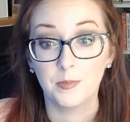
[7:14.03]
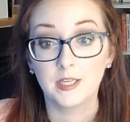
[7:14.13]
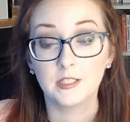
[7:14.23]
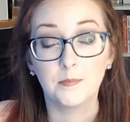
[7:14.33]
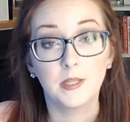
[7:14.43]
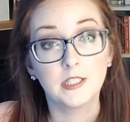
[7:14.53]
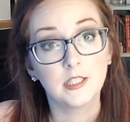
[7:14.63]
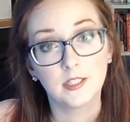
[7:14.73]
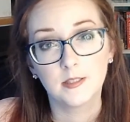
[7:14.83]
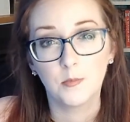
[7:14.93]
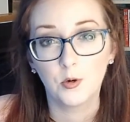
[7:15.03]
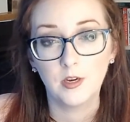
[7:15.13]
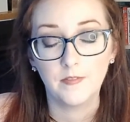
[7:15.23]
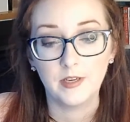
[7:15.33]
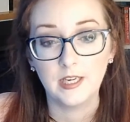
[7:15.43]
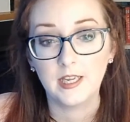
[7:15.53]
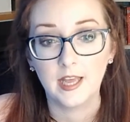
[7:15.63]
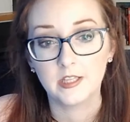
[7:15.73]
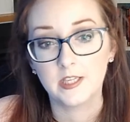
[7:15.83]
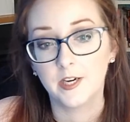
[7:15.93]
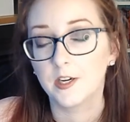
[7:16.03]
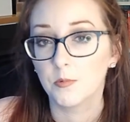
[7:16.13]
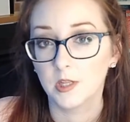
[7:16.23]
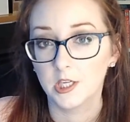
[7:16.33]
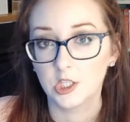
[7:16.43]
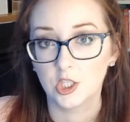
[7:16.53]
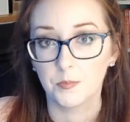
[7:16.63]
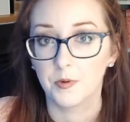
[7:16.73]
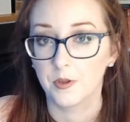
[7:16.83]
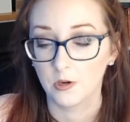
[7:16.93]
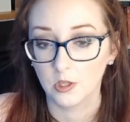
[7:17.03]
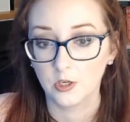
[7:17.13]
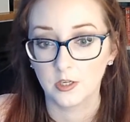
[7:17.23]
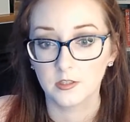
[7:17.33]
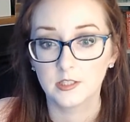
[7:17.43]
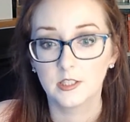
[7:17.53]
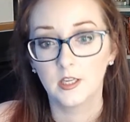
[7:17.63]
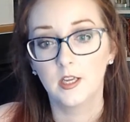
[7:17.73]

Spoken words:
because it places us in more of an egalitarian relationship with our learners.